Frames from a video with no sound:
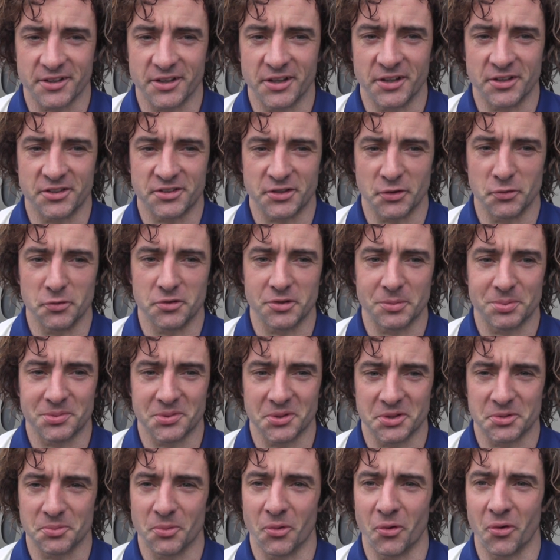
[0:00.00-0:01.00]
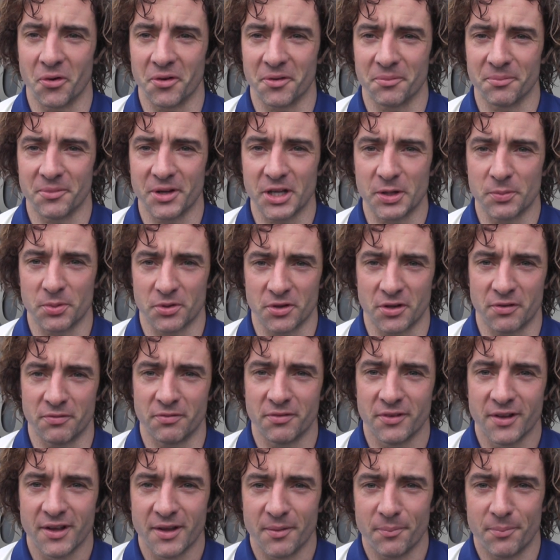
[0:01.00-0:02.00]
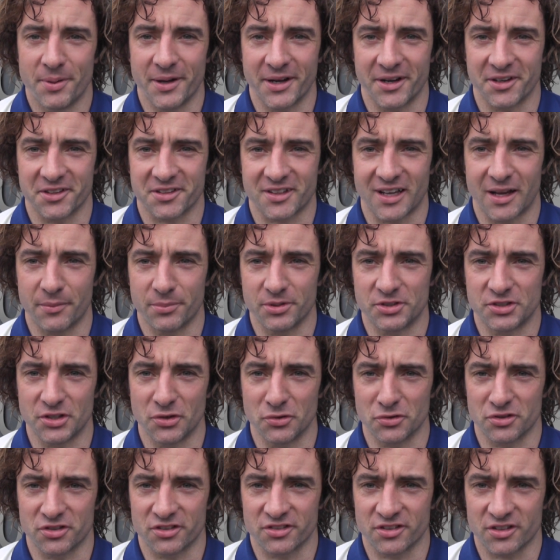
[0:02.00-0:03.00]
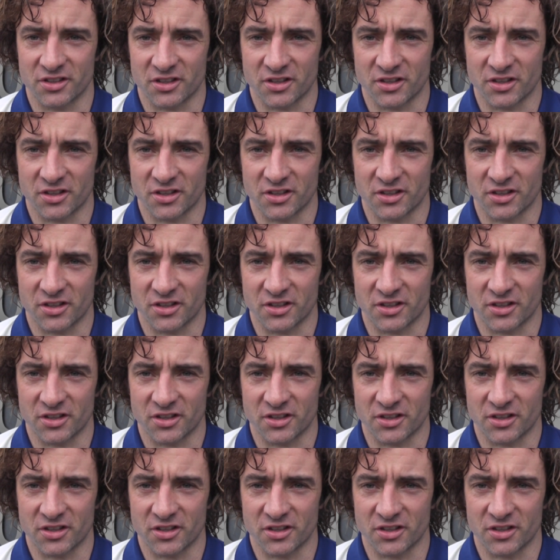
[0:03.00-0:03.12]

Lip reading: it suits Ipswich more than me, but beggars can't be choosers.